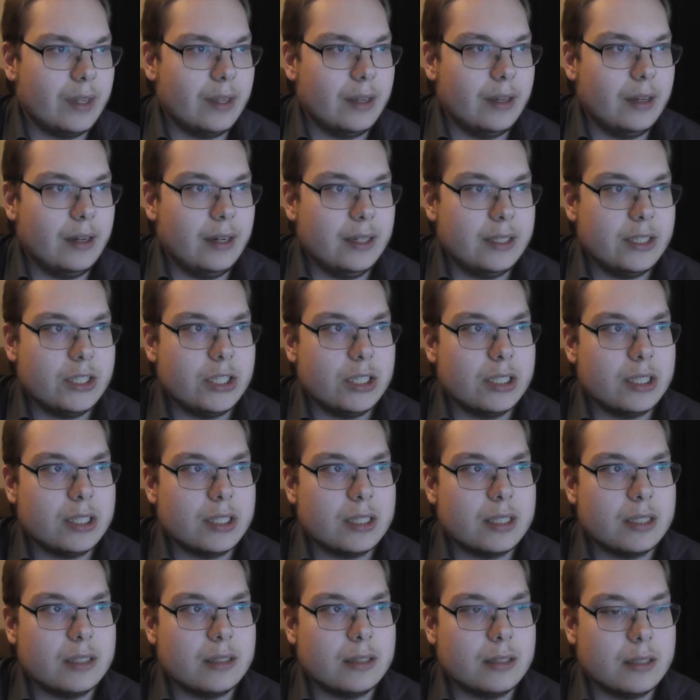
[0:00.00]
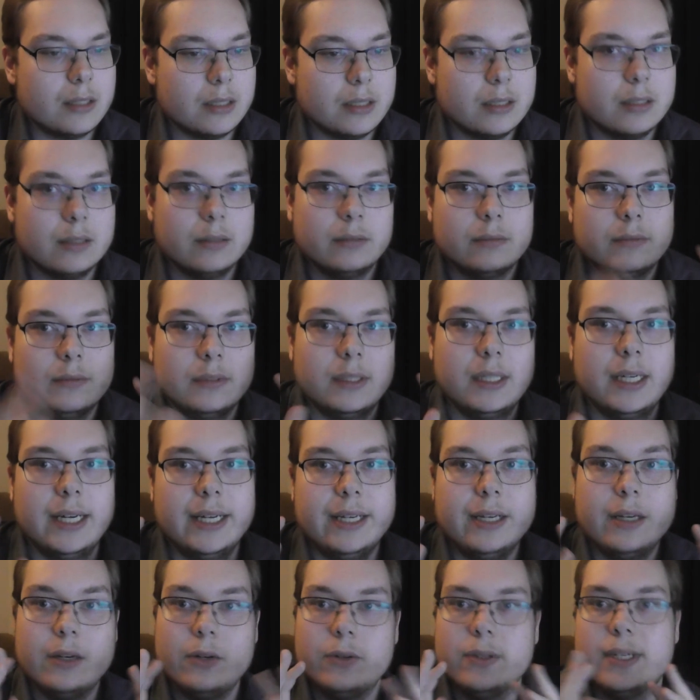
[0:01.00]
I
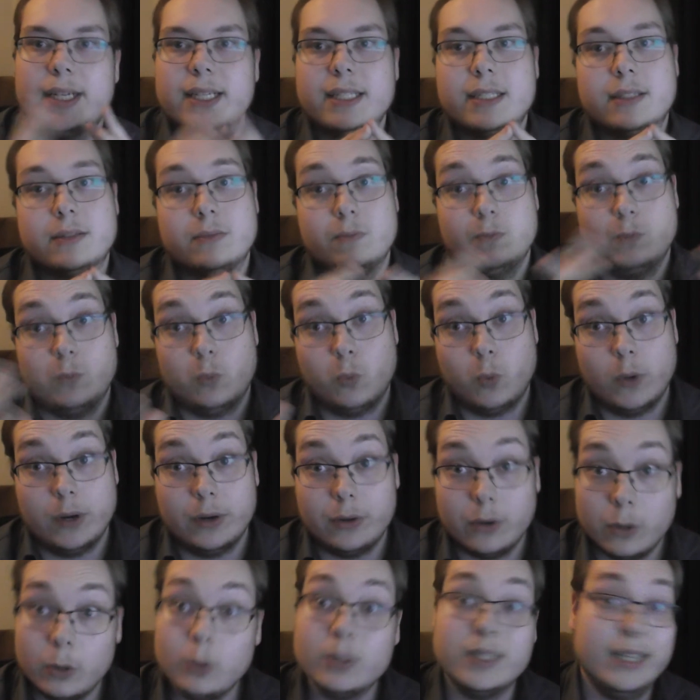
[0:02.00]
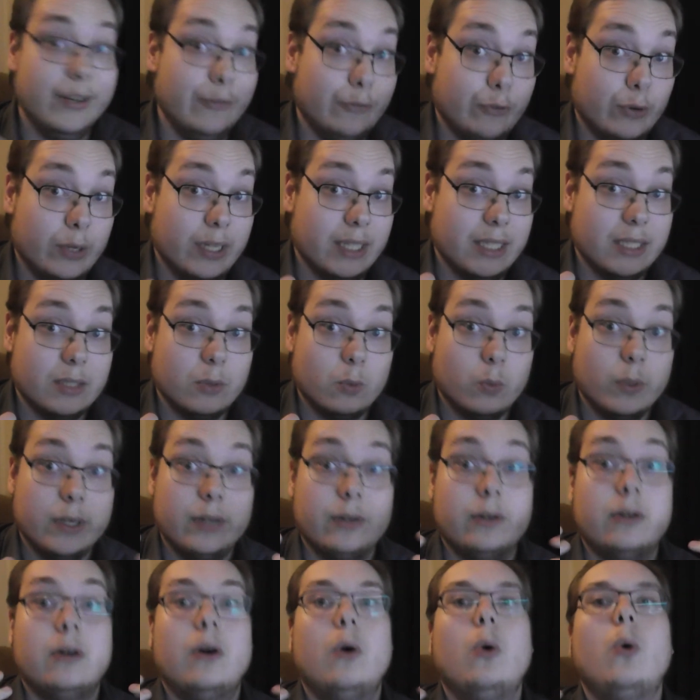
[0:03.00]
know that we're all different.
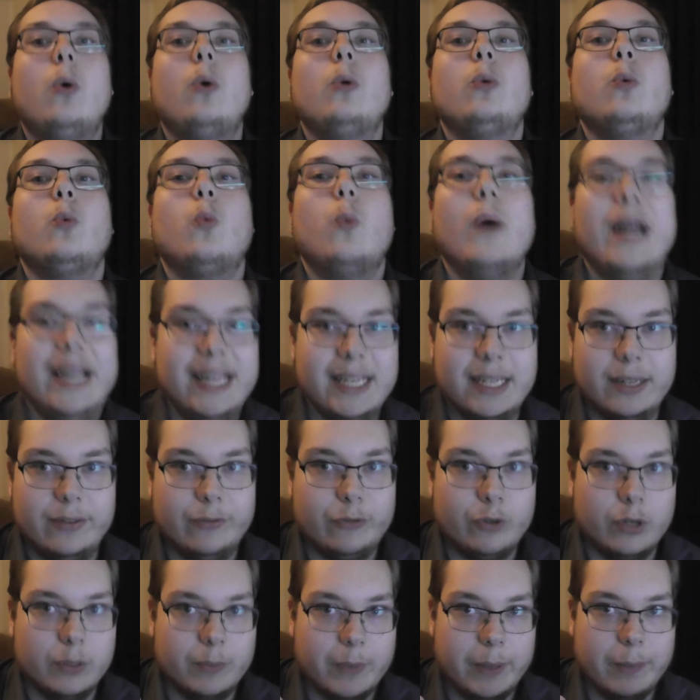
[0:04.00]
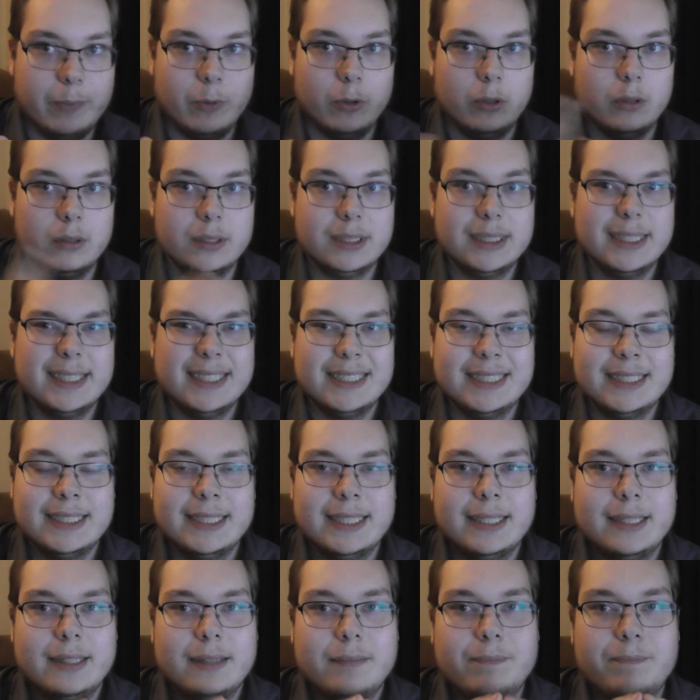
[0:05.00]
We're all way different people.
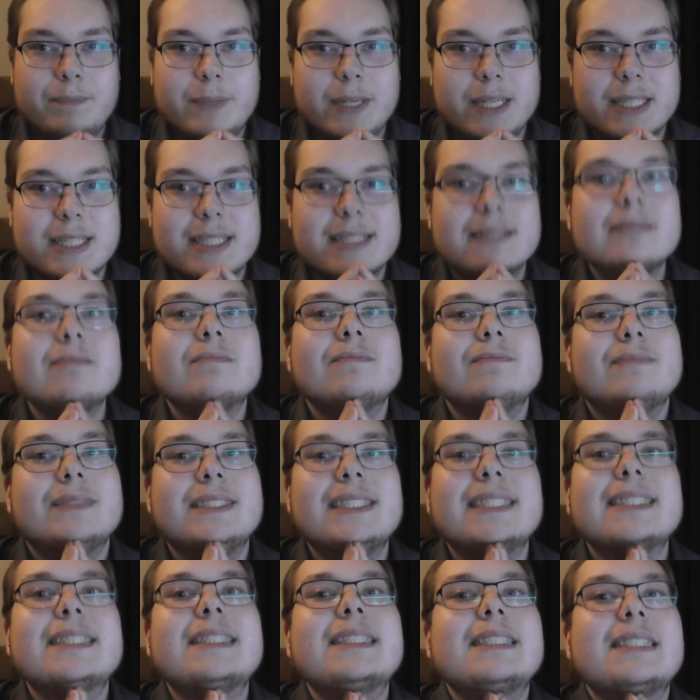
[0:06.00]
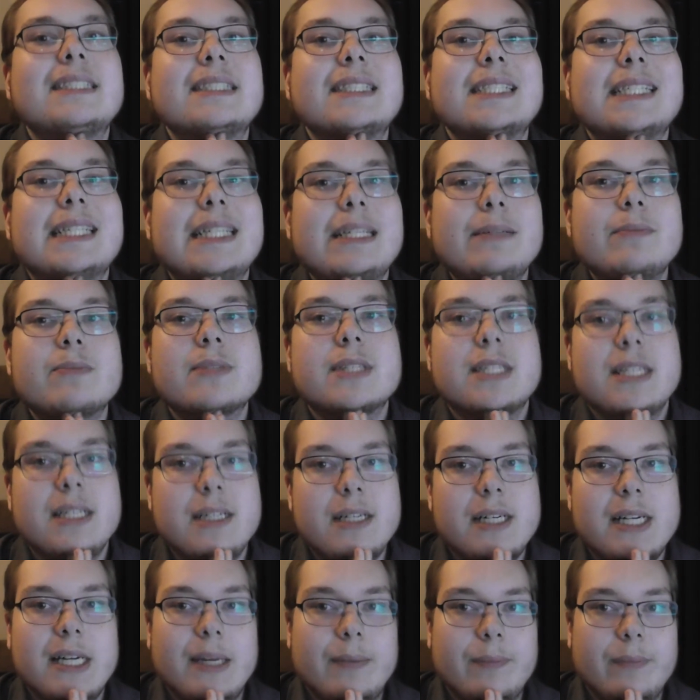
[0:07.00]
But at the same
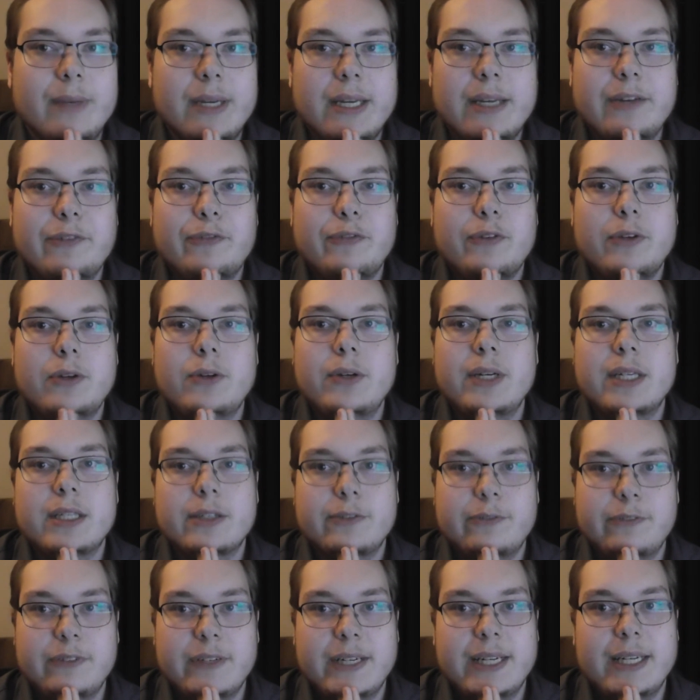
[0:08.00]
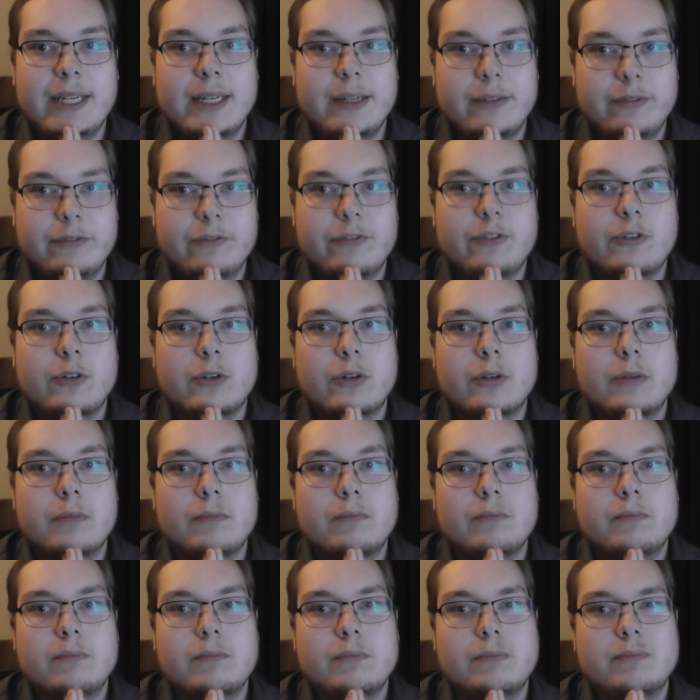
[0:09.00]
time, if you get offended for
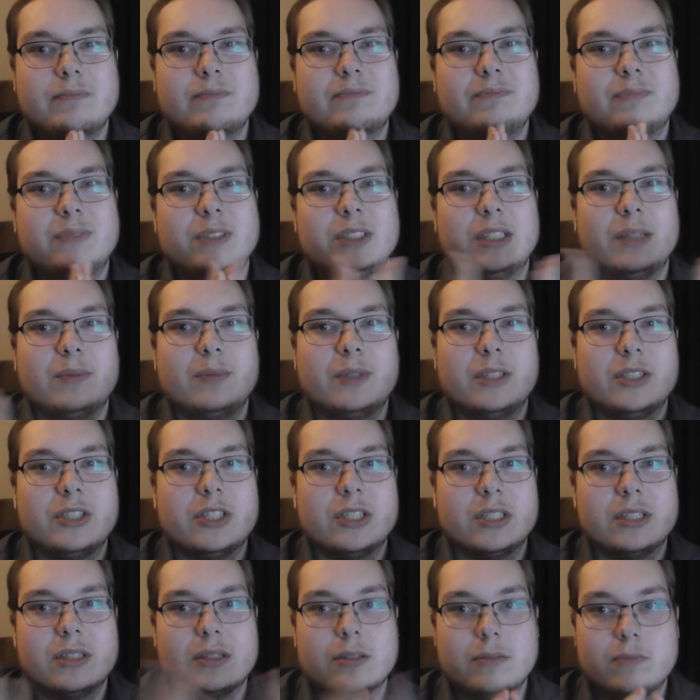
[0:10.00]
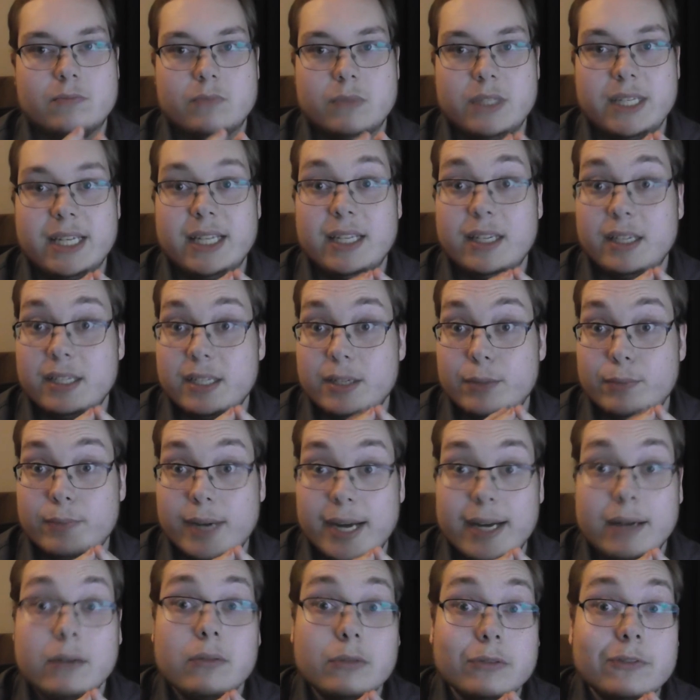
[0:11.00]
somebody just yelling their
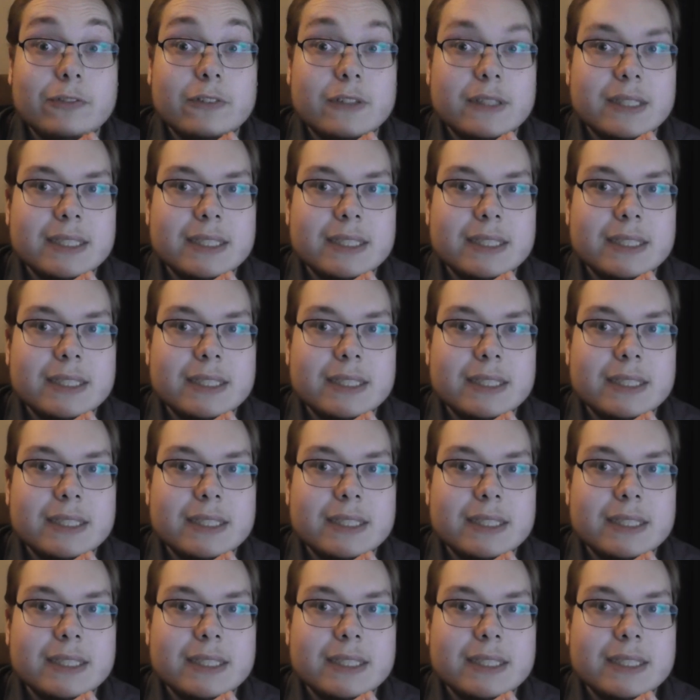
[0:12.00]
mouth,